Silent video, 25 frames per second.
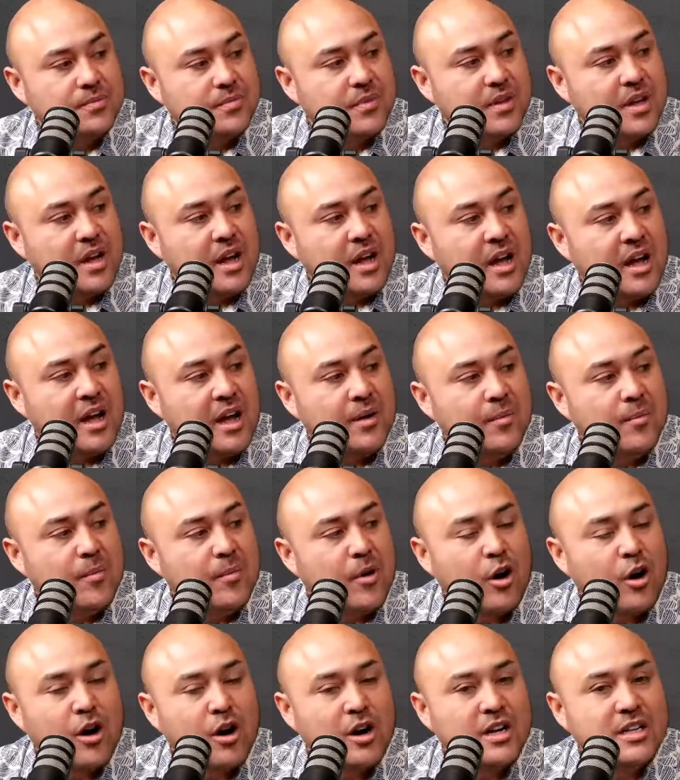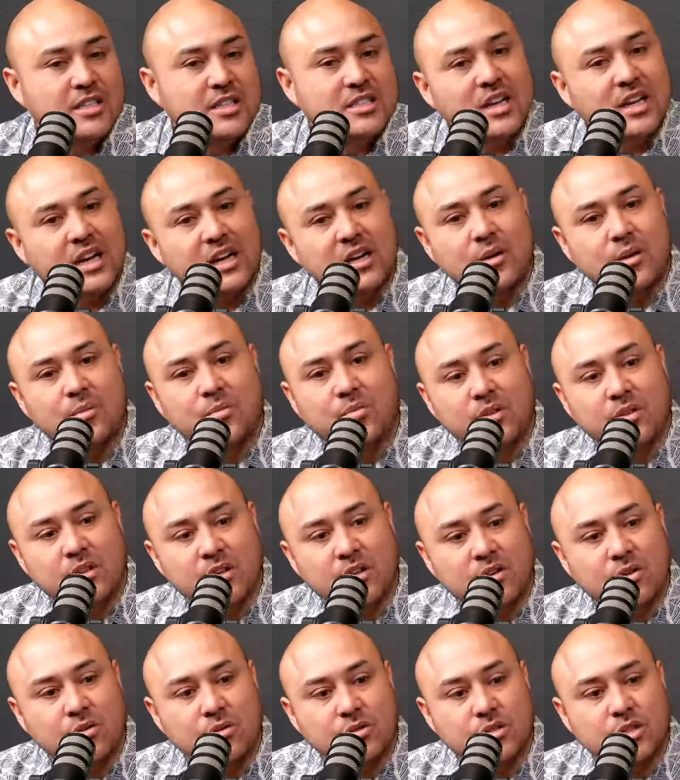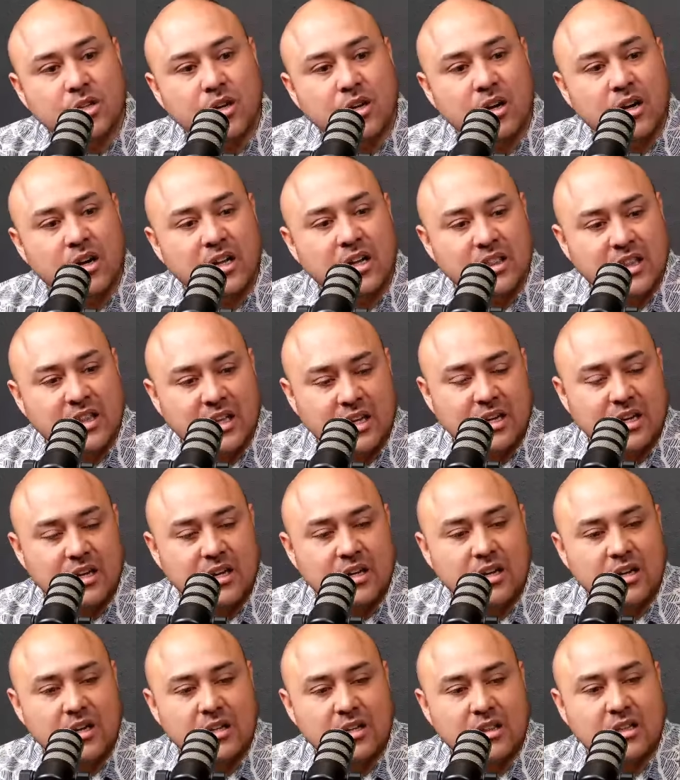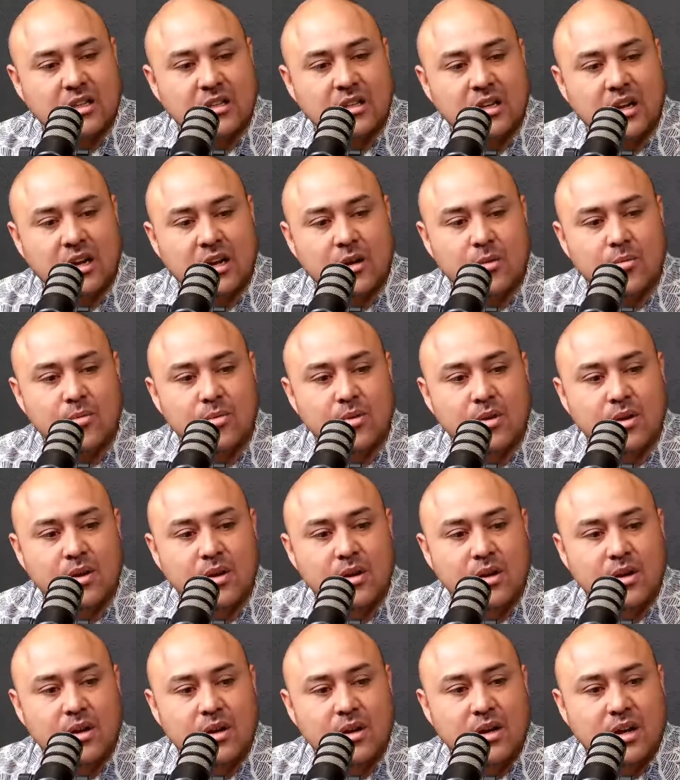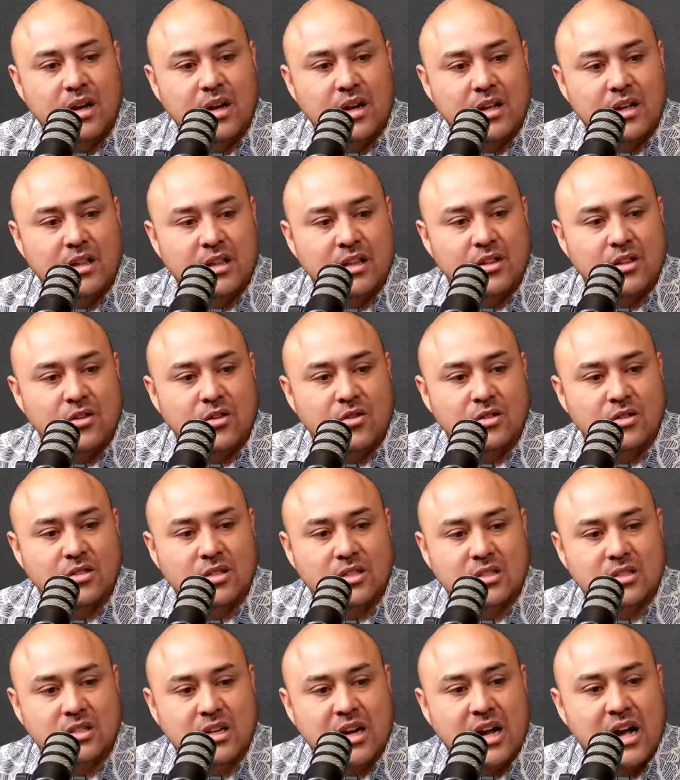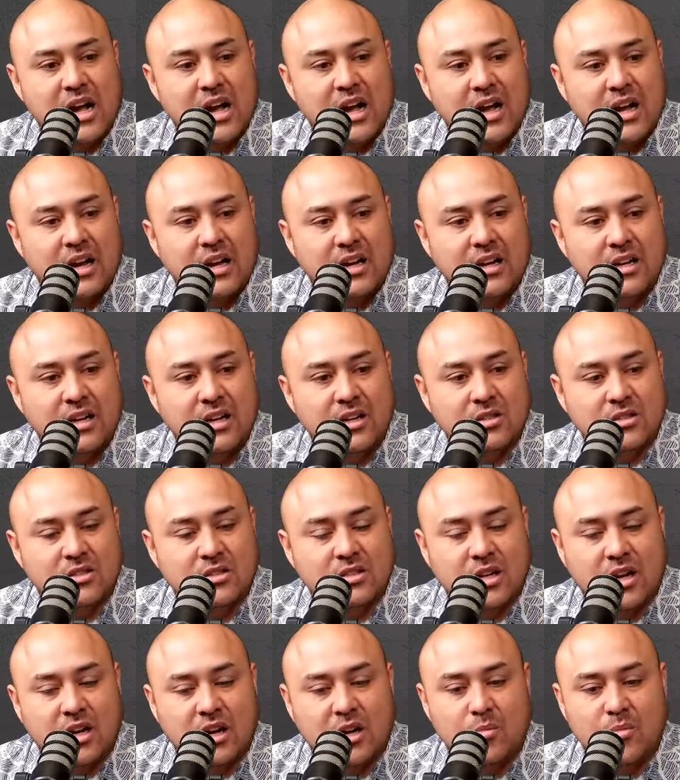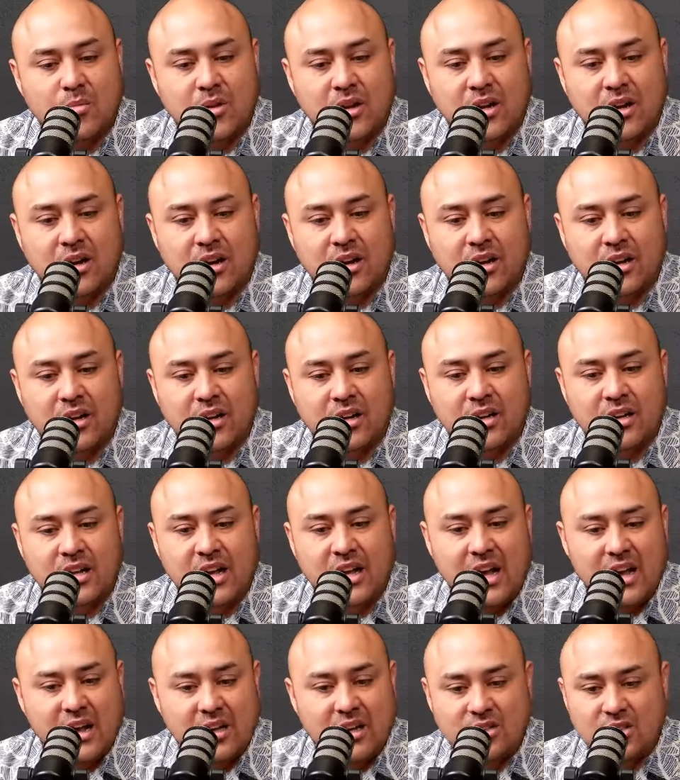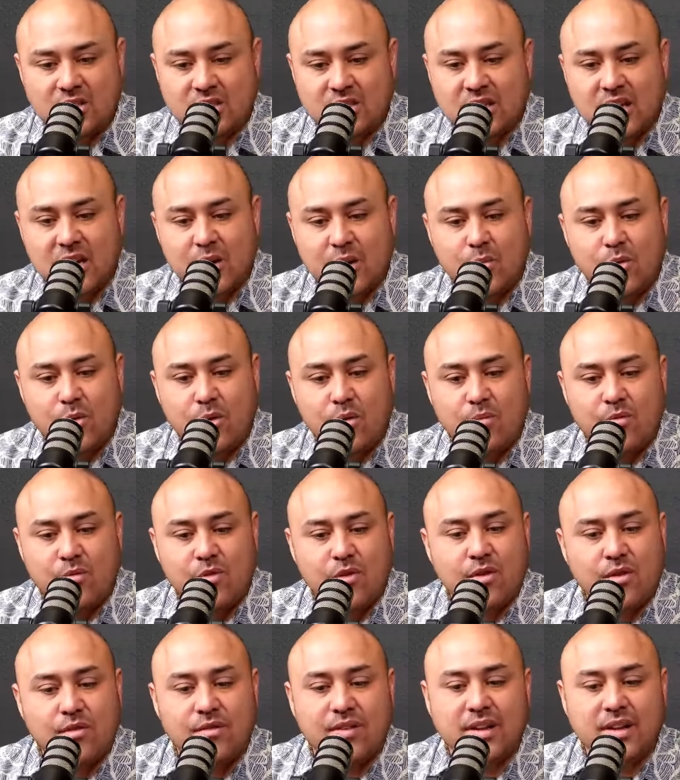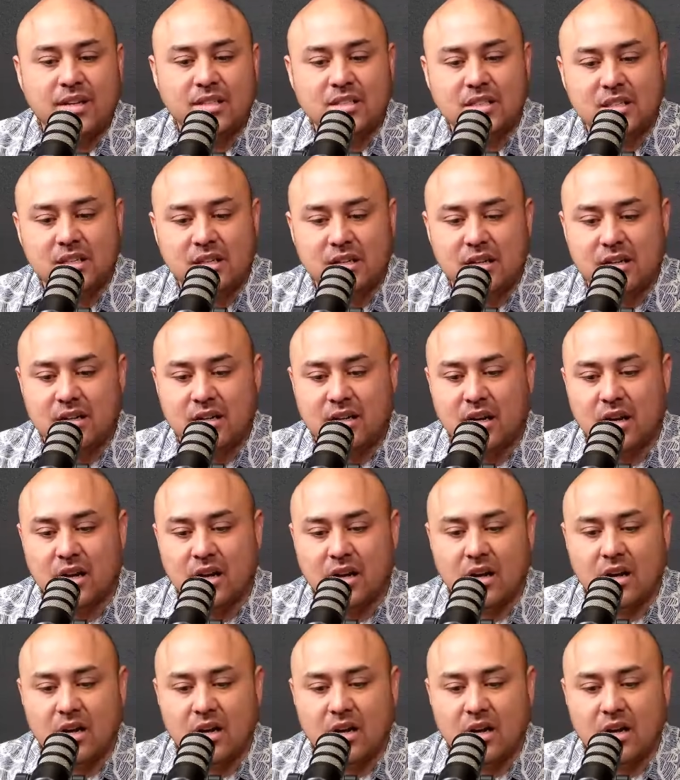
I'm already signed up for the Coast Guard, I think, at the time. And then there was this guy, he was telling me, like, yeah, I just came home for a visit. And I